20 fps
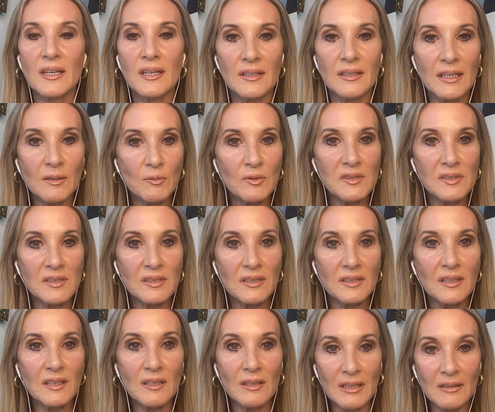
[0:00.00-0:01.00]
And that was
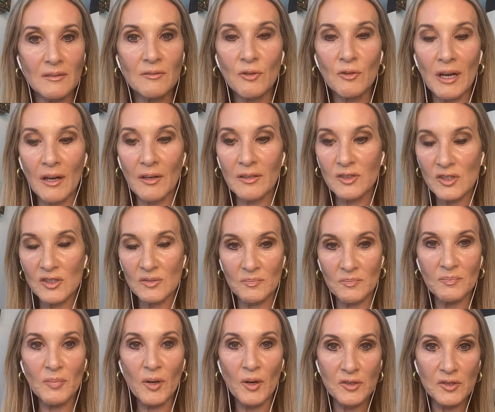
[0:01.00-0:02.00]
around
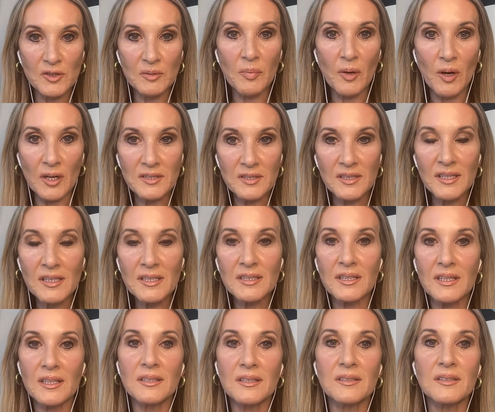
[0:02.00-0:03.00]
just post
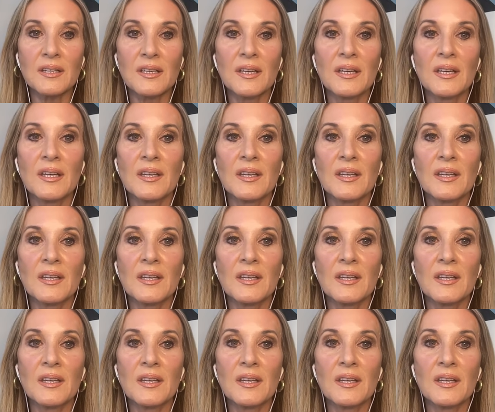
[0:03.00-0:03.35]
apartheid and